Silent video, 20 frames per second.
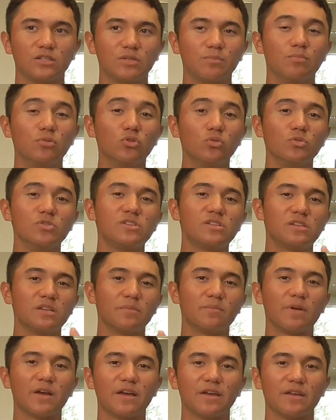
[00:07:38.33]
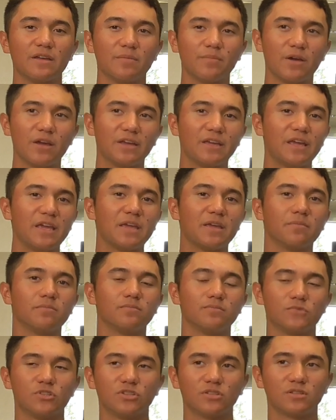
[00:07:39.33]
boost in my
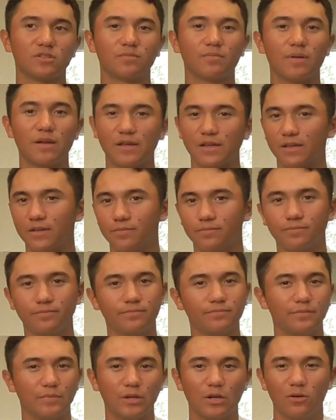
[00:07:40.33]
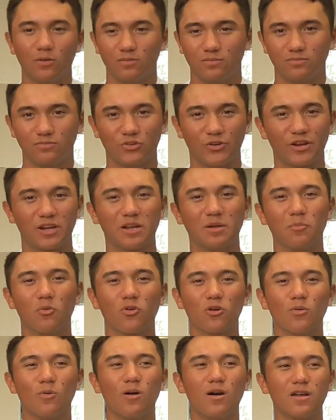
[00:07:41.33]
game just by, you know, drinking
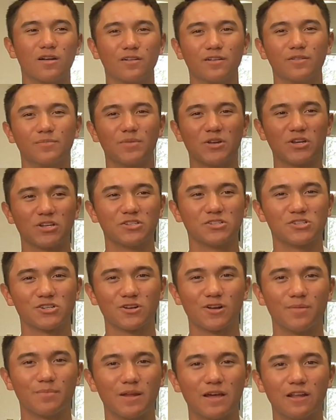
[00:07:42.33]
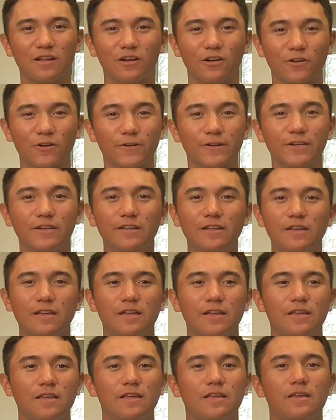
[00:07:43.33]
more water and making sure I'm not hungry,
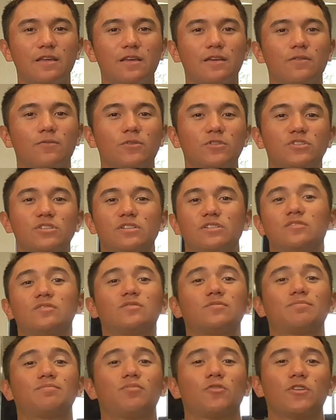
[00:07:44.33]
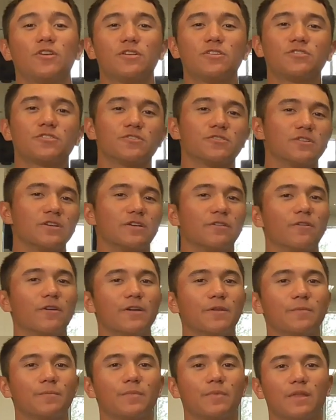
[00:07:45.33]
which is pretty interesting,
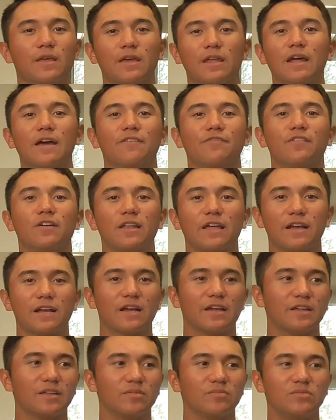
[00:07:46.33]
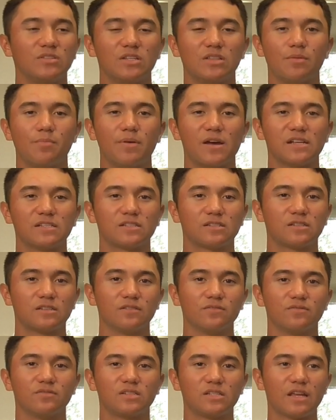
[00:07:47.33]
right? And I felt like I did the best
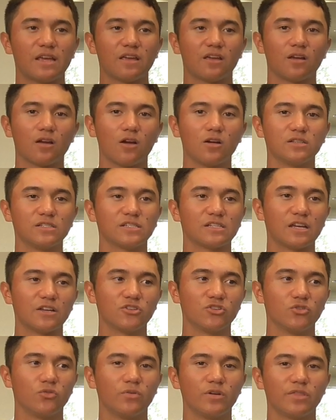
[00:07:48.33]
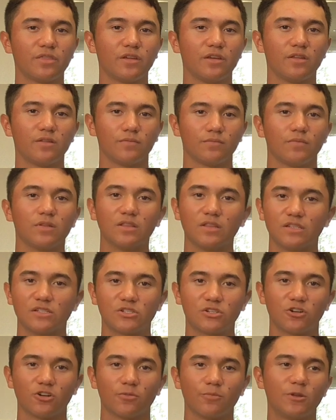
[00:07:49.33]
of staying on schedule with it in
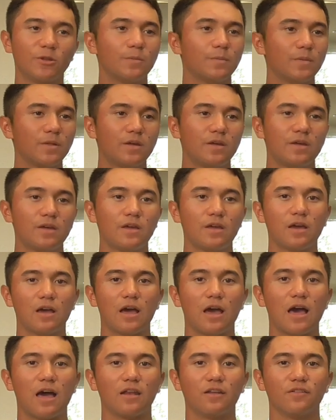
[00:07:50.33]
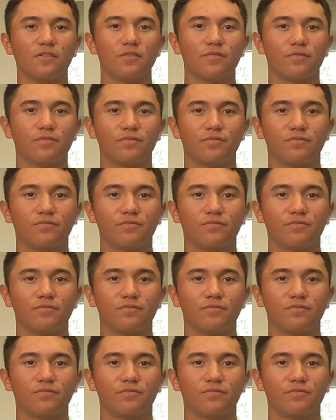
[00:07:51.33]
this tournament out of